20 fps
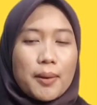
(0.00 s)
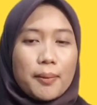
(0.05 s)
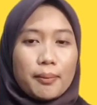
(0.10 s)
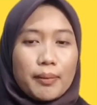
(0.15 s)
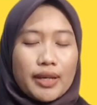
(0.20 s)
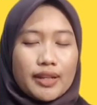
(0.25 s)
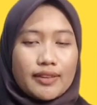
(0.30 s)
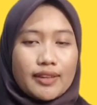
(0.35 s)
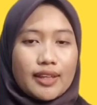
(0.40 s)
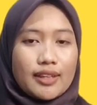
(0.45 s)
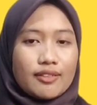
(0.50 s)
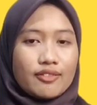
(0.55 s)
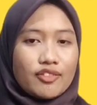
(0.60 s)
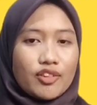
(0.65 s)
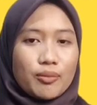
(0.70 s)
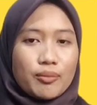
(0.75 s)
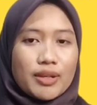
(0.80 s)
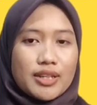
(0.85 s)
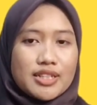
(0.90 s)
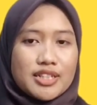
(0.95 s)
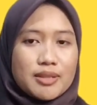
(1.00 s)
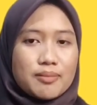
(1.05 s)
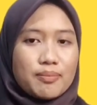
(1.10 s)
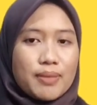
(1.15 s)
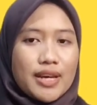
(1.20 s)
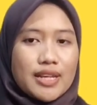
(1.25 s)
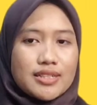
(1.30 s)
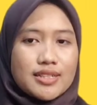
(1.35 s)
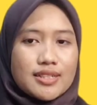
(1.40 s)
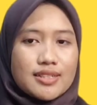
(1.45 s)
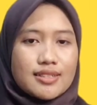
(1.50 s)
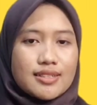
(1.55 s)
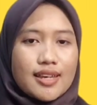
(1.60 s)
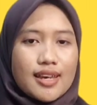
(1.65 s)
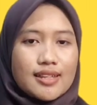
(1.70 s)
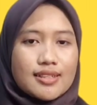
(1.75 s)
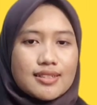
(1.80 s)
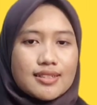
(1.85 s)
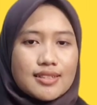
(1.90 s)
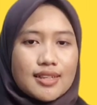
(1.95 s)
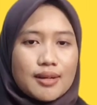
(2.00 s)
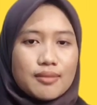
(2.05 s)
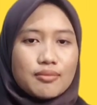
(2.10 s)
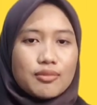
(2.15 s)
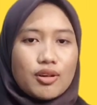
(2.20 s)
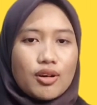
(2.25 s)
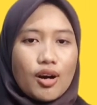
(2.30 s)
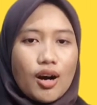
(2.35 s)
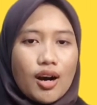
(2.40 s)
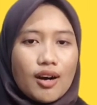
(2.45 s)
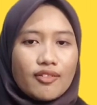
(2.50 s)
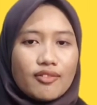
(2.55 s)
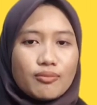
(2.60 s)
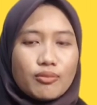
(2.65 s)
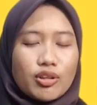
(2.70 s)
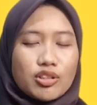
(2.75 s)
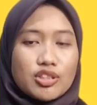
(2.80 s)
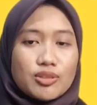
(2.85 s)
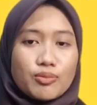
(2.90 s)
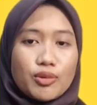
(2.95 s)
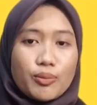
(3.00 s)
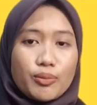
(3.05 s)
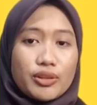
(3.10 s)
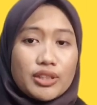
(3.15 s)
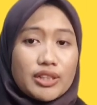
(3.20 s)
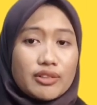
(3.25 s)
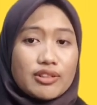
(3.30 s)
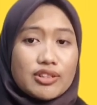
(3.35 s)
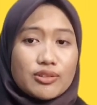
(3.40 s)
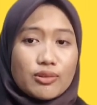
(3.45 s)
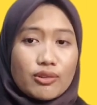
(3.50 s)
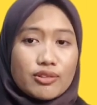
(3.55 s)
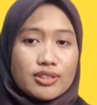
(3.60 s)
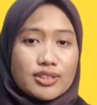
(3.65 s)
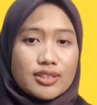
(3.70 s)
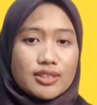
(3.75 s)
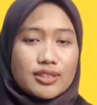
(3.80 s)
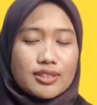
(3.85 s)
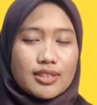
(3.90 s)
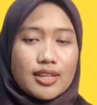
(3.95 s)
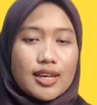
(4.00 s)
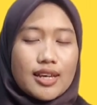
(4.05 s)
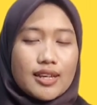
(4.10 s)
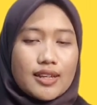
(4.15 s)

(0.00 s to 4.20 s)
main information pages, and some of most popular resources.